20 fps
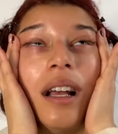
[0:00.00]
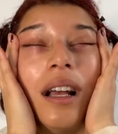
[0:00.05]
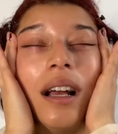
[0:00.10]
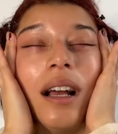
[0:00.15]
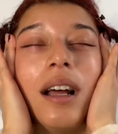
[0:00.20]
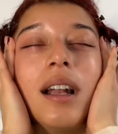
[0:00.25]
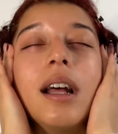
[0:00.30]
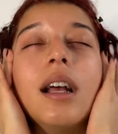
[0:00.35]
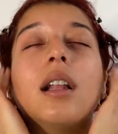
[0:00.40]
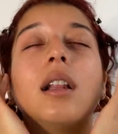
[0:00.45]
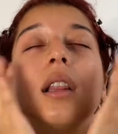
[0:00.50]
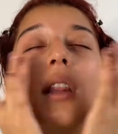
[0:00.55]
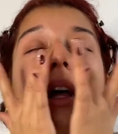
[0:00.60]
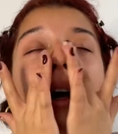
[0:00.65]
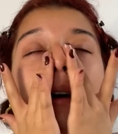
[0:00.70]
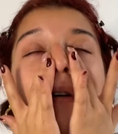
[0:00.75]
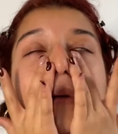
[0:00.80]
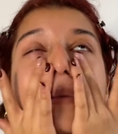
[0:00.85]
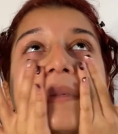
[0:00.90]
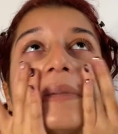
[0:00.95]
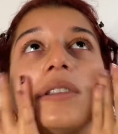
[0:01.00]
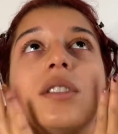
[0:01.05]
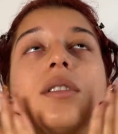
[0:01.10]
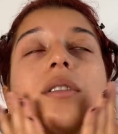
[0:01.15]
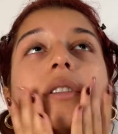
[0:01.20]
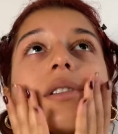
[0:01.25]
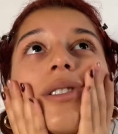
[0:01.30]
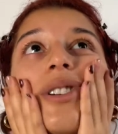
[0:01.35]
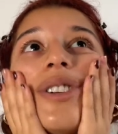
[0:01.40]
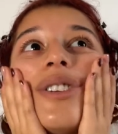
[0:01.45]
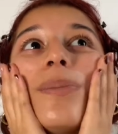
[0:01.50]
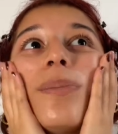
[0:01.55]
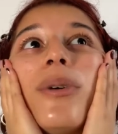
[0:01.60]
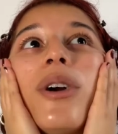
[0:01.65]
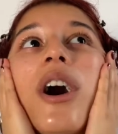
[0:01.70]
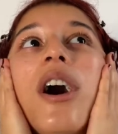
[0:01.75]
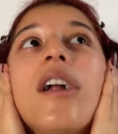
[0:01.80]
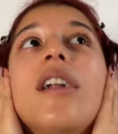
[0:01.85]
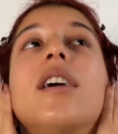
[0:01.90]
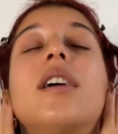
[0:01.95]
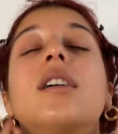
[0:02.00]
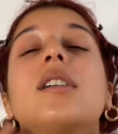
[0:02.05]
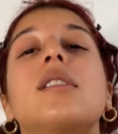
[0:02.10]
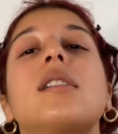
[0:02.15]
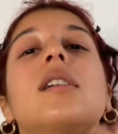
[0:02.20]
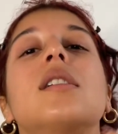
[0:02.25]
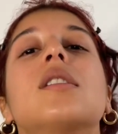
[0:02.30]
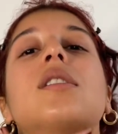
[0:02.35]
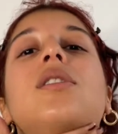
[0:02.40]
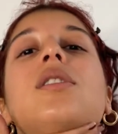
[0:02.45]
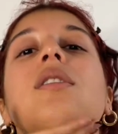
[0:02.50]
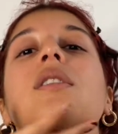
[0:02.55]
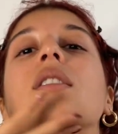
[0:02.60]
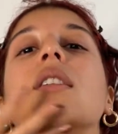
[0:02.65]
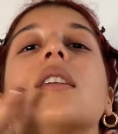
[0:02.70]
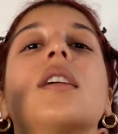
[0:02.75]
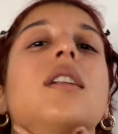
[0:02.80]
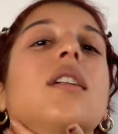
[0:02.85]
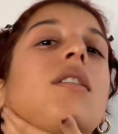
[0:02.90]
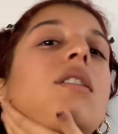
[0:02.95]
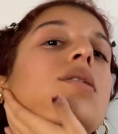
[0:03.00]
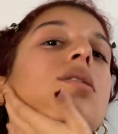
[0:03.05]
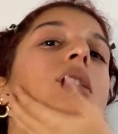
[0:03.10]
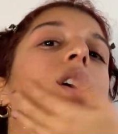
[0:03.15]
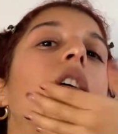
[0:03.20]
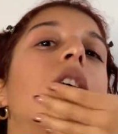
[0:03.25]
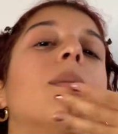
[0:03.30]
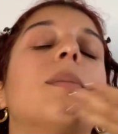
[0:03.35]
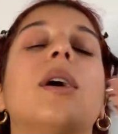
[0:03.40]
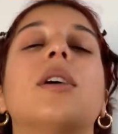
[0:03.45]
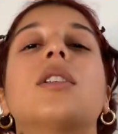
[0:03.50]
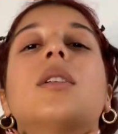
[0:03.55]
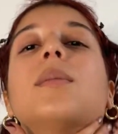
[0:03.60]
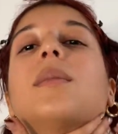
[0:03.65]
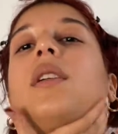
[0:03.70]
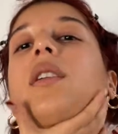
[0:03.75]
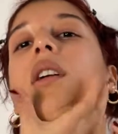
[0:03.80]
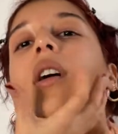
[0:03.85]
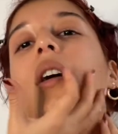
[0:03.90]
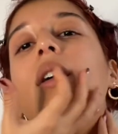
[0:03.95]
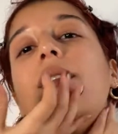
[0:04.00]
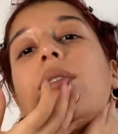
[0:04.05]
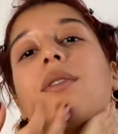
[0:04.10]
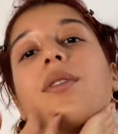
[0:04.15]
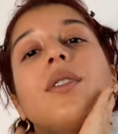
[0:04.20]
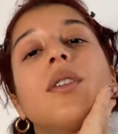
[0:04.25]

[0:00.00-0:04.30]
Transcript: and I loved their products. I seriously cannot talk about them enough.